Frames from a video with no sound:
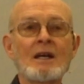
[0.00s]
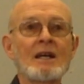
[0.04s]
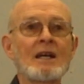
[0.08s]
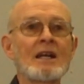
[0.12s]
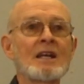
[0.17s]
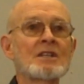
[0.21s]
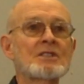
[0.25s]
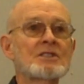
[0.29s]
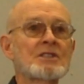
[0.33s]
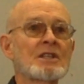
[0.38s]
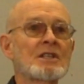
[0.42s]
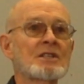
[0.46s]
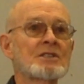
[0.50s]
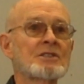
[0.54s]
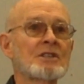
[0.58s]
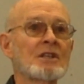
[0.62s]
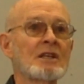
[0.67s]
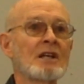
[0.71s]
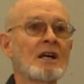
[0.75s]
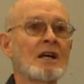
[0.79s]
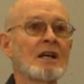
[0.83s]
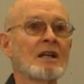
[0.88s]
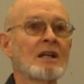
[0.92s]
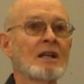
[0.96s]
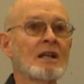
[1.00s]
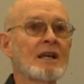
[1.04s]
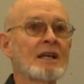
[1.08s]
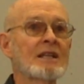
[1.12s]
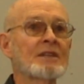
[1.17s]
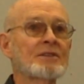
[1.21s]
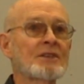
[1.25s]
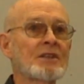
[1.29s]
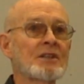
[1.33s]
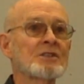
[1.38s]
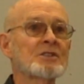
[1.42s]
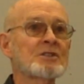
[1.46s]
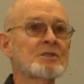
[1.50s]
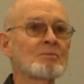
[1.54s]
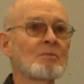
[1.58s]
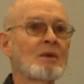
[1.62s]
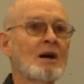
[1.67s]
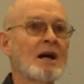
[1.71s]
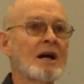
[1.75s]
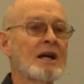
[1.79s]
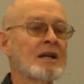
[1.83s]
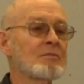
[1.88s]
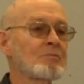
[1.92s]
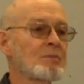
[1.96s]
He says, Let this
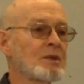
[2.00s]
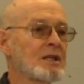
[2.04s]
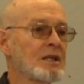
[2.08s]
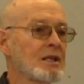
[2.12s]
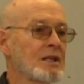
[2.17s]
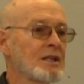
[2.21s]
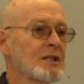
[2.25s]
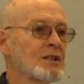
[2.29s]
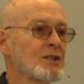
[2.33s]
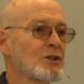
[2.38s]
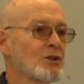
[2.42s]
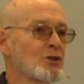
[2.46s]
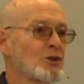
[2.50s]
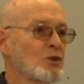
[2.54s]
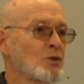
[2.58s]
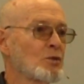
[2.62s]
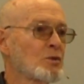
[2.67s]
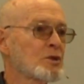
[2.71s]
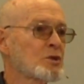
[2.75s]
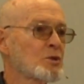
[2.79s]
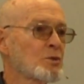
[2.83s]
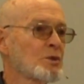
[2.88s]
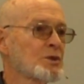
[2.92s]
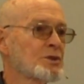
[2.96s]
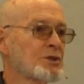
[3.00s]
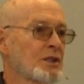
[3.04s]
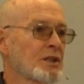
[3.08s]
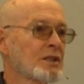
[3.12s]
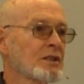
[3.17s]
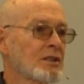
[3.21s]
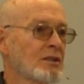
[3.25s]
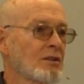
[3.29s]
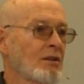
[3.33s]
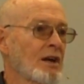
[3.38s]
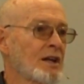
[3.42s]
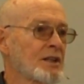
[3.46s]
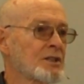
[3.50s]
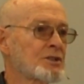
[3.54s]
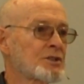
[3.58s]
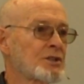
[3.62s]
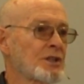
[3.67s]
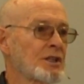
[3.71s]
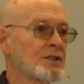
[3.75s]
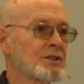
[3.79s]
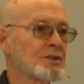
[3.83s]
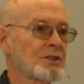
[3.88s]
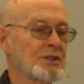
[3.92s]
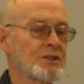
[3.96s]
mind be in you, which was in Christ
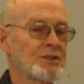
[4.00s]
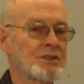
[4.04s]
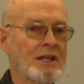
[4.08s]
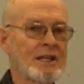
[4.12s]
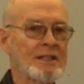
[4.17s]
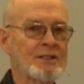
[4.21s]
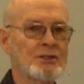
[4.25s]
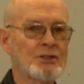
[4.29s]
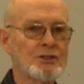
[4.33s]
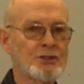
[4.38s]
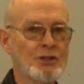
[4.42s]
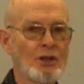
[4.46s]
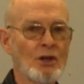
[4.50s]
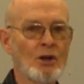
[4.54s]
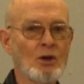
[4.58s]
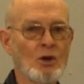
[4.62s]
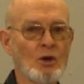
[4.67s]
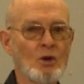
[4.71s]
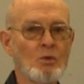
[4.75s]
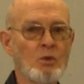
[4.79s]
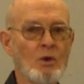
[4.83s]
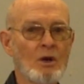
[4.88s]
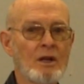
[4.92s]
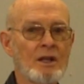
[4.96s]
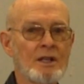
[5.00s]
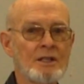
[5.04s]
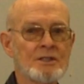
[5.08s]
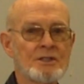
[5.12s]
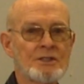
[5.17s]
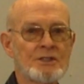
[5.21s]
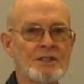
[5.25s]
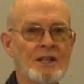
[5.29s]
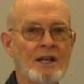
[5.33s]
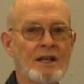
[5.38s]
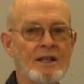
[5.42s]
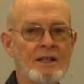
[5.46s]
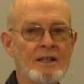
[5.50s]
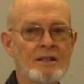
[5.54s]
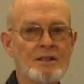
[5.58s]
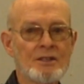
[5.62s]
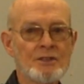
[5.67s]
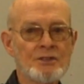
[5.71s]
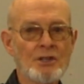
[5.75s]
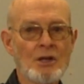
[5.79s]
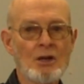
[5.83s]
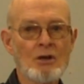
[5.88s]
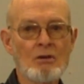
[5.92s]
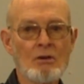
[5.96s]
Jesus. And so, what he's setting
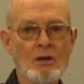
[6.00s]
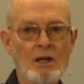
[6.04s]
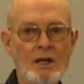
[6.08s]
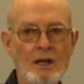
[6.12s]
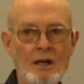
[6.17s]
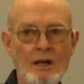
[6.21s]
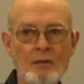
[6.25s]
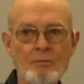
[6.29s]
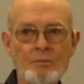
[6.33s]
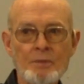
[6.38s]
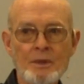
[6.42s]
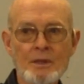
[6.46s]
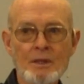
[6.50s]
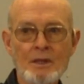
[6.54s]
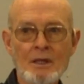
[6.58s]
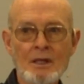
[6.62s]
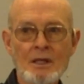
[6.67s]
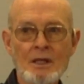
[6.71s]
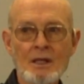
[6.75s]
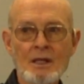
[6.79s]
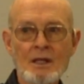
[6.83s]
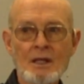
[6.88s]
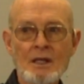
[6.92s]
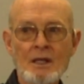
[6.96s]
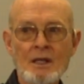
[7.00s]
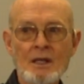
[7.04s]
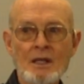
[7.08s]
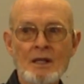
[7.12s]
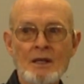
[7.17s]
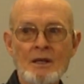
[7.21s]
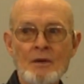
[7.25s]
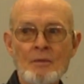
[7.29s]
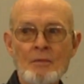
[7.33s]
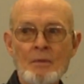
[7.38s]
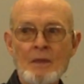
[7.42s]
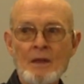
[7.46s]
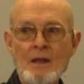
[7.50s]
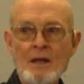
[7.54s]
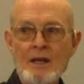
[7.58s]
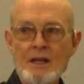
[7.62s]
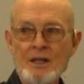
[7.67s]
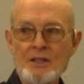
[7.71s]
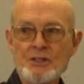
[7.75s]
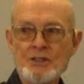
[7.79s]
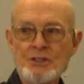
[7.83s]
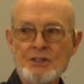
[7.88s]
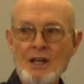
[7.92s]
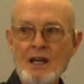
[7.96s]
this all up
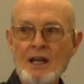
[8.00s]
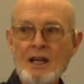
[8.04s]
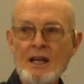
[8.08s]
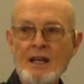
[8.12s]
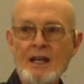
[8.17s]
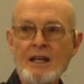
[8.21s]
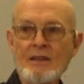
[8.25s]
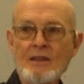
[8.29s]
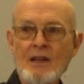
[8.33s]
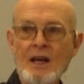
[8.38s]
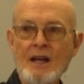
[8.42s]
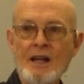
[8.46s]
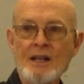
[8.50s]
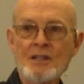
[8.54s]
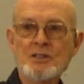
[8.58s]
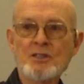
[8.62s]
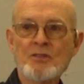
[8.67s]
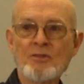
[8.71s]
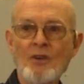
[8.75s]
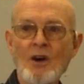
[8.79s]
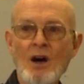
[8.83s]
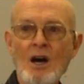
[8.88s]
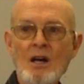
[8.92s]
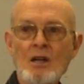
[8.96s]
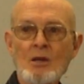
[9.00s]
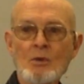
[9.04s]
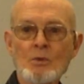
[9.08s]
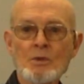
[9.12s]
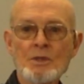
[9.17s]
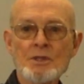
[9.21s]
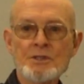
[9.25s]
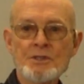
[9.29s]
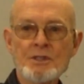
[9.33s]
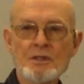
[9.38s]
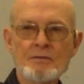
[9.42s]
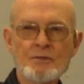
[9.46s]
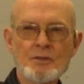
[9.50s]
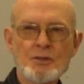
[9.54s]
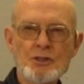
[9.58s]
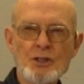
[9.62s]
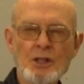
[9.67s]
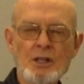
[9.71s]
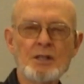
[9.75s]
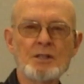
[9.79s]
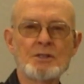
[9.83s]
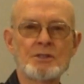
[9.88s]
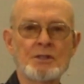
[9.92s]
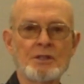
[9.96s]
is saying that as followers of
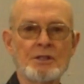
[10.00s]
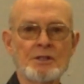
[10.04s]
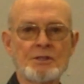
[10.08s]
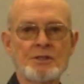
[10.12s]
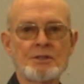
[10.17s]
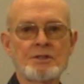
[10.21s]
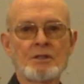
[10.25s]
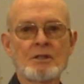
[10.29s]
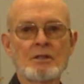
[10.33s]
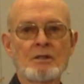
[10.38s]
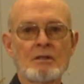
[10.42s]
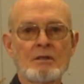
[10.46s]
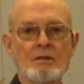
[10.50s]
Jesus,